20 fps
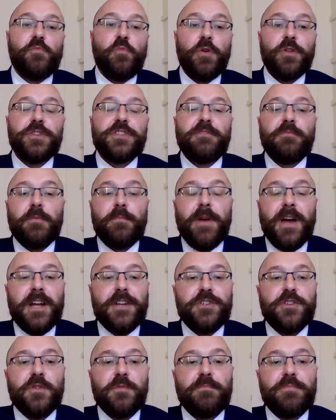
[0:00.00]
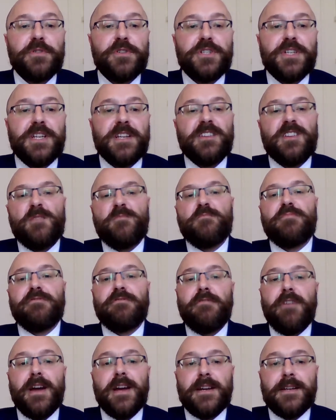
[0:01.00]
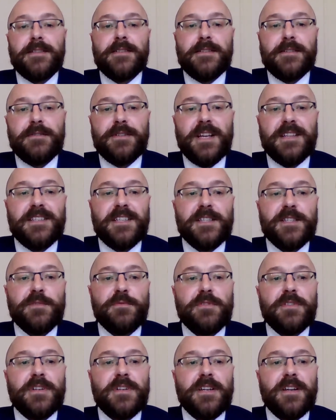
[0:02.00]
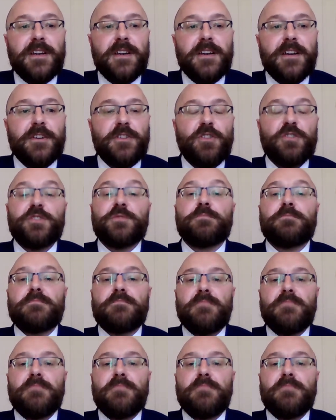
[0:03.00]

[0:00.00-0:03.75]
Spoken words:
once you've prepared your budget prior to getting to a cost